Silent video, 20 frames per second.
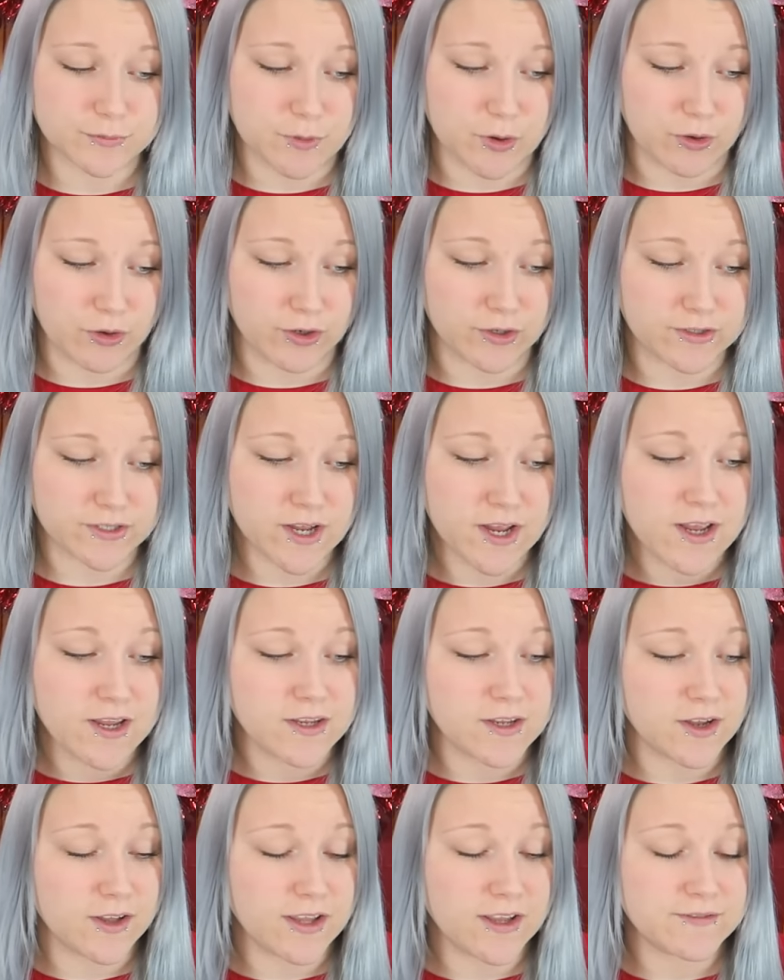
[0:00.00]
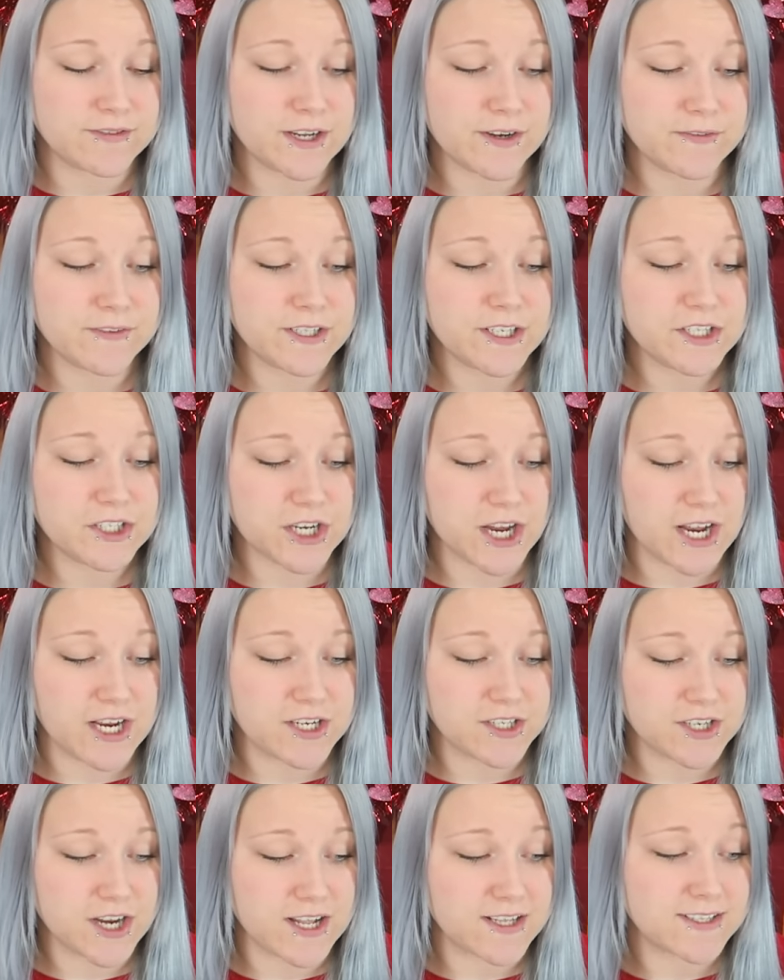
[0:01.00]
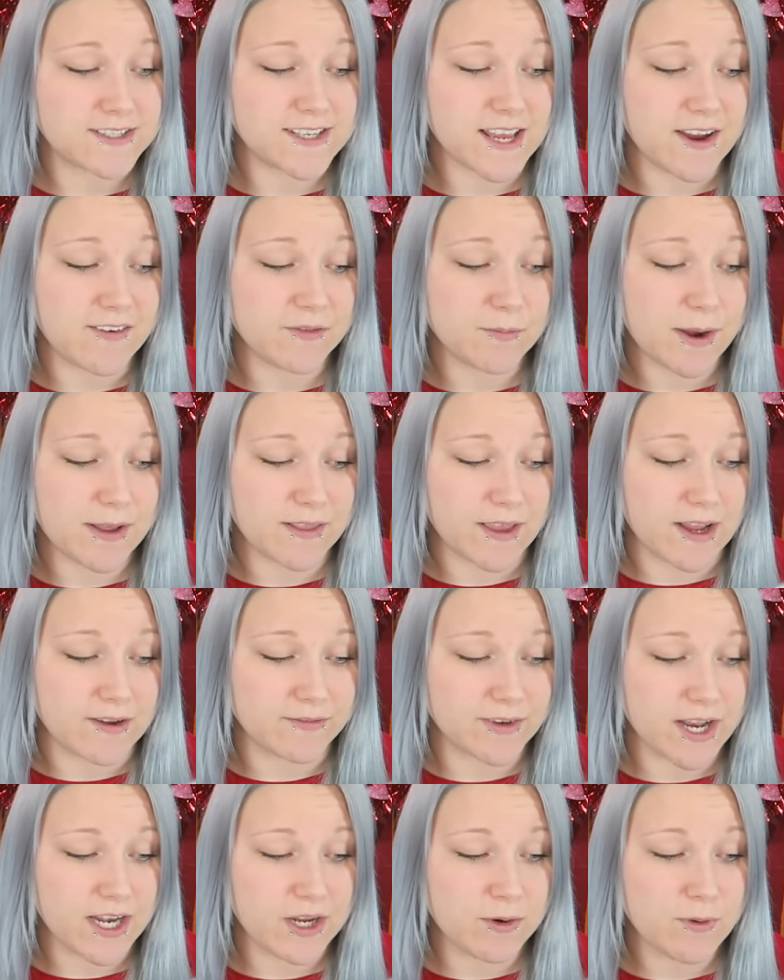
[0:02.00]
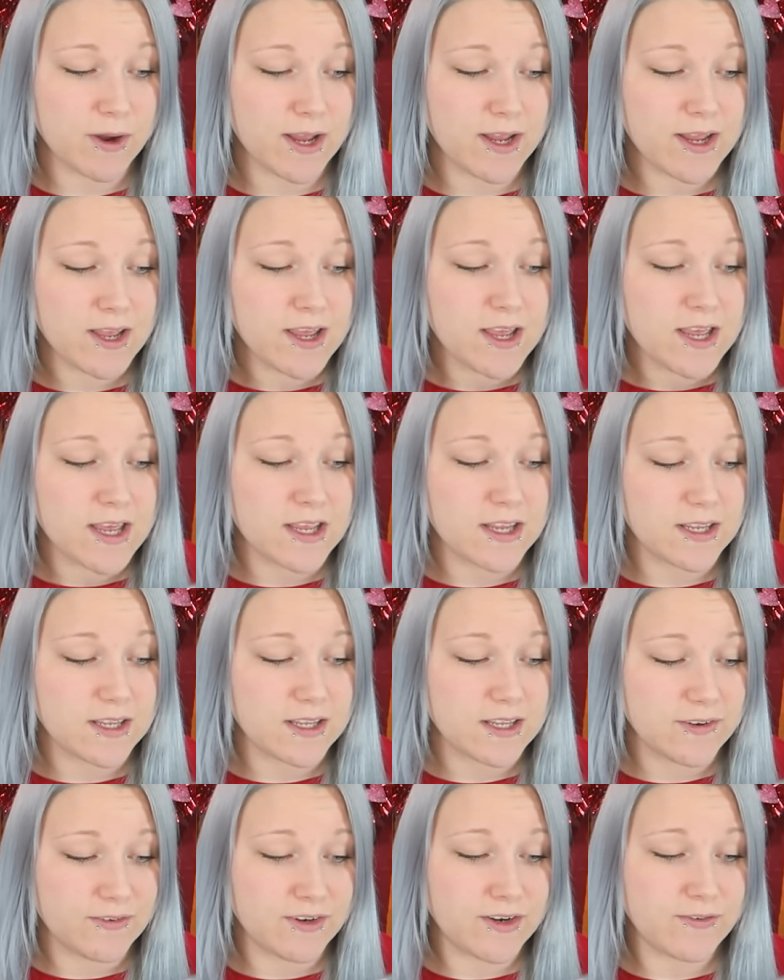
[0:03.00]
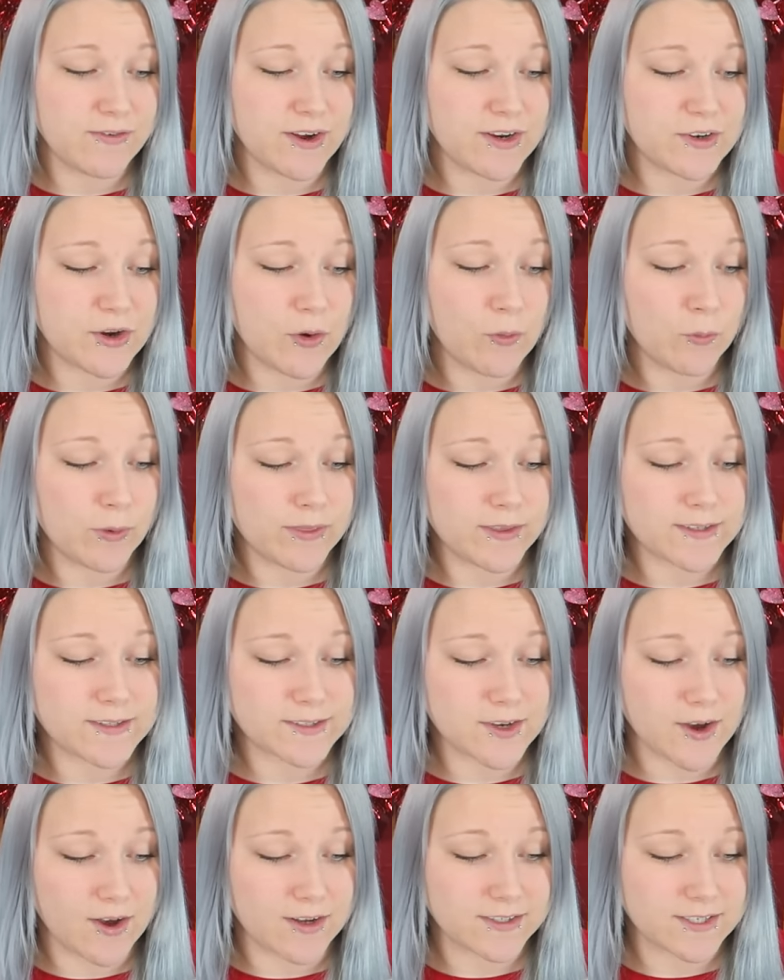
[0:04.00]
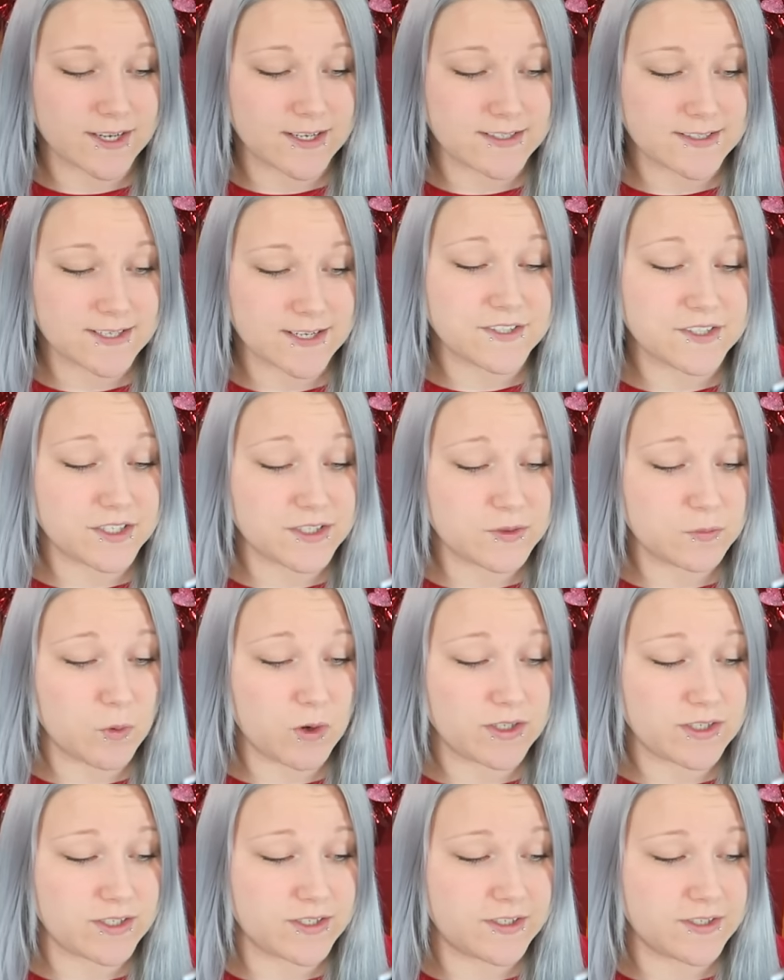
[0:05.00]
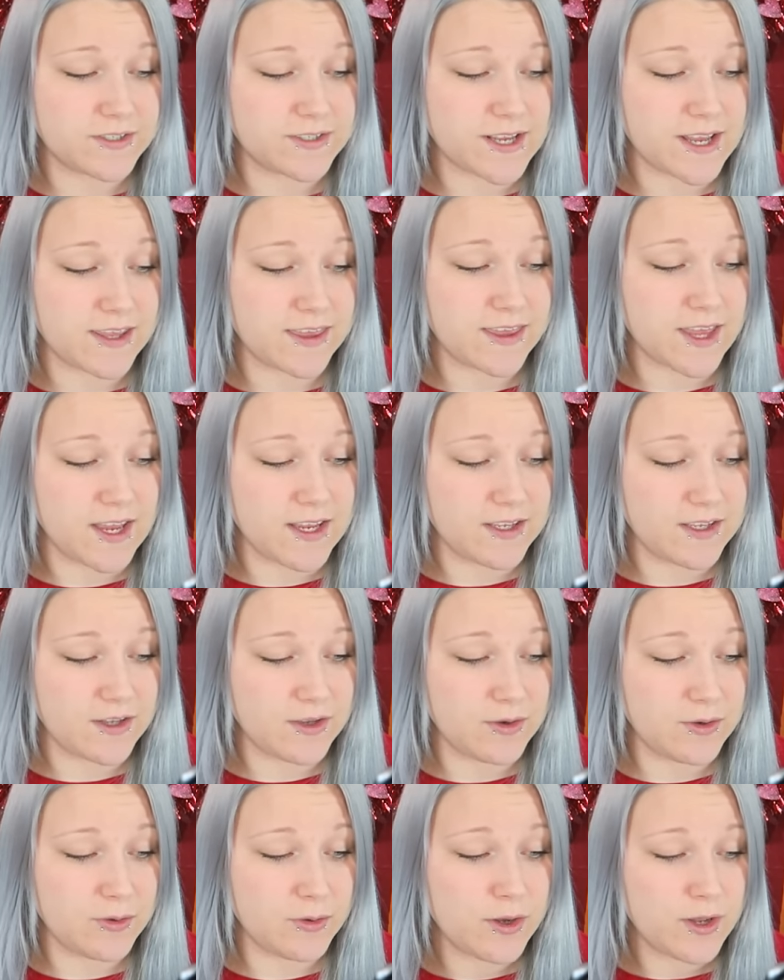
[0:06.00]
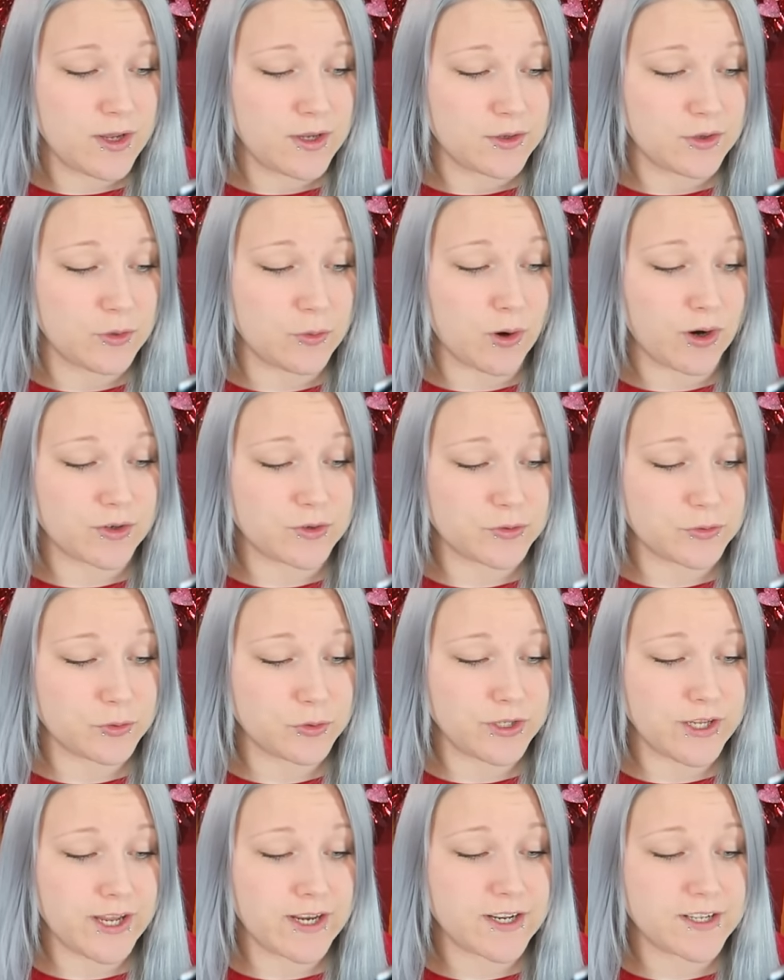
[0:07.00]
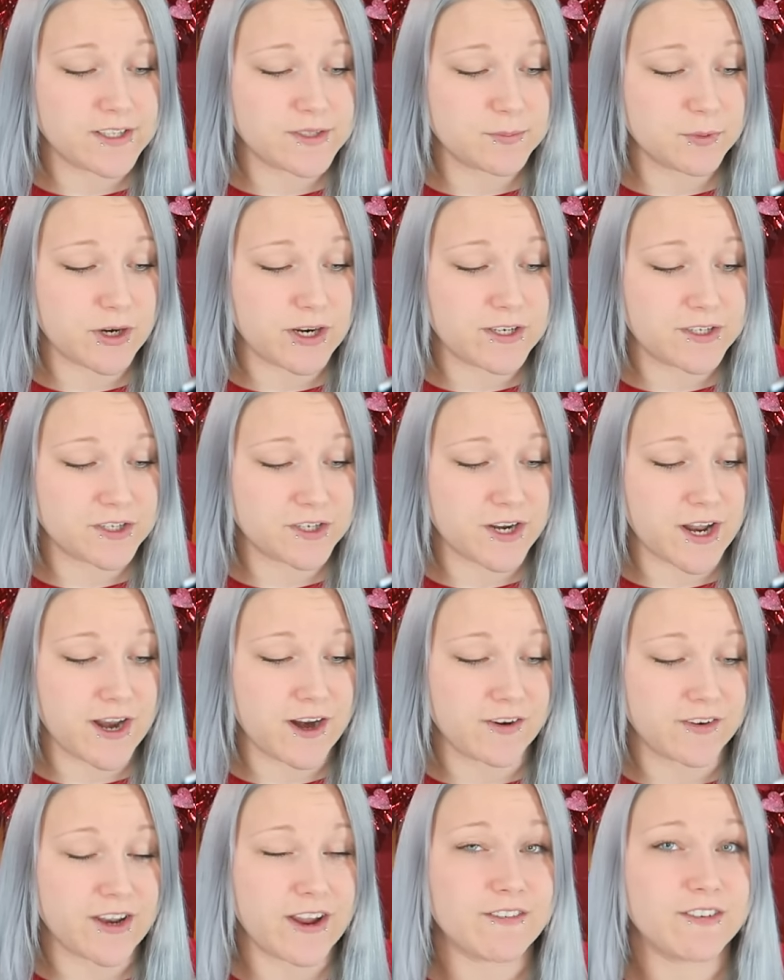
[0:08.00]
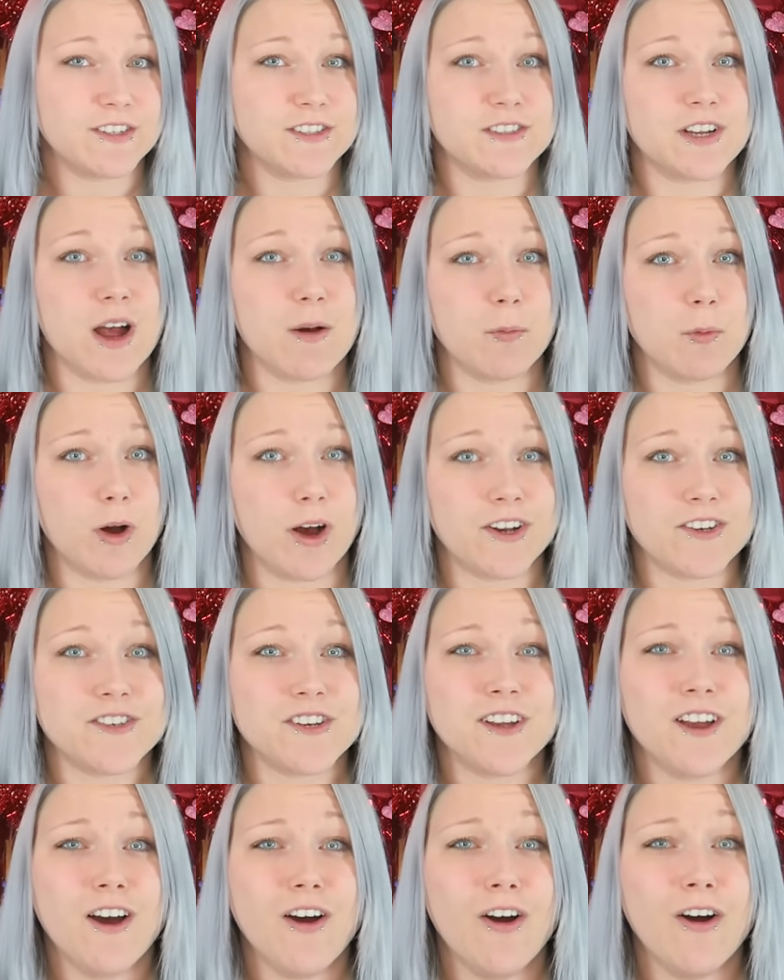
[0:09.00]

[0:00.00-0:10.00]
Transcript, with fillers: Smokers, y'all have definitely changed and saved my life. Anyway, even if I don't win this contest, I just wanted to say thank you. You are truly an inspiration and I'll never stop watching.